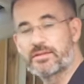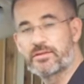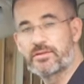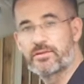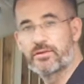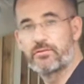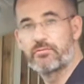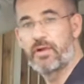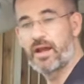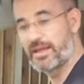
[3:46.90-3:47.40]

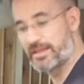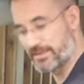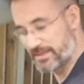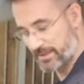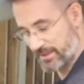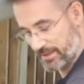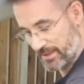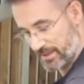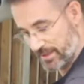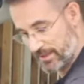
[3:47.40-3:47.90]
the
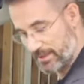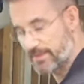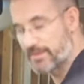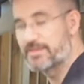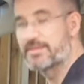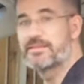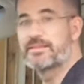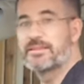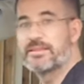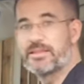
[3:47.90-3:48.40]
right
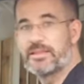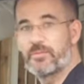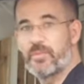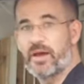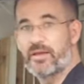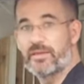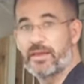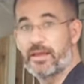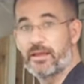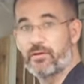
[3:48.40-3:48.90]
seat
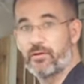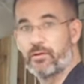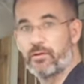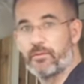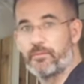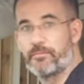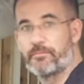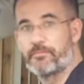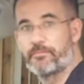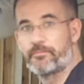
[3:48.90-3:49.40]
pan angle.
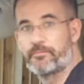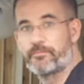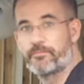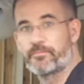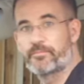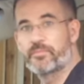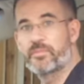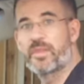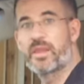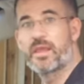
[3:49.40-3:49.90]

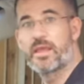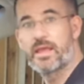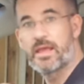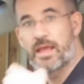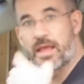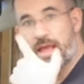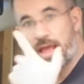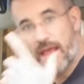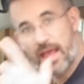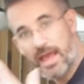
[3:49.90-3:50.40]

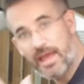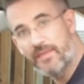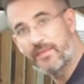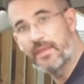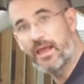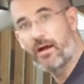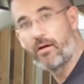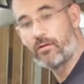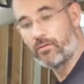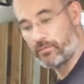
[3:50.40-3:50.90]
And
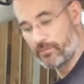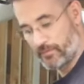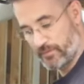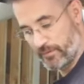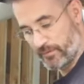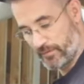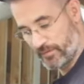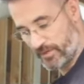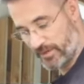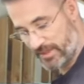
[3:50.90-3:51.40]
now,
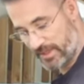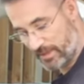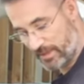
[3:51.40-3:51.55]
the